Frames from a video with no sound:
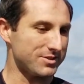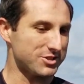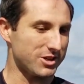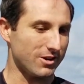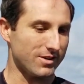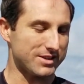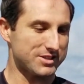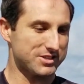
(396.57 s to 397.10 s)

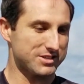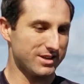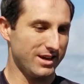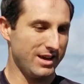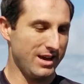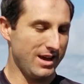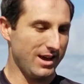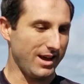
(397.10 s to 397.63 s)
so
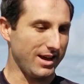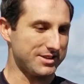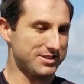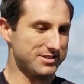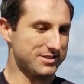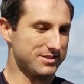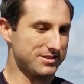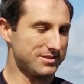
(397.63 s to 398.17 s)

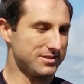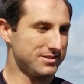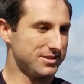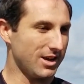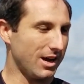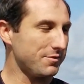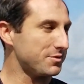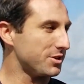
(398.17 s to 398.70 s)
it's
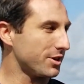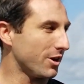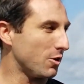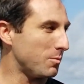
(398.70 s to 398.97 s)
tough to go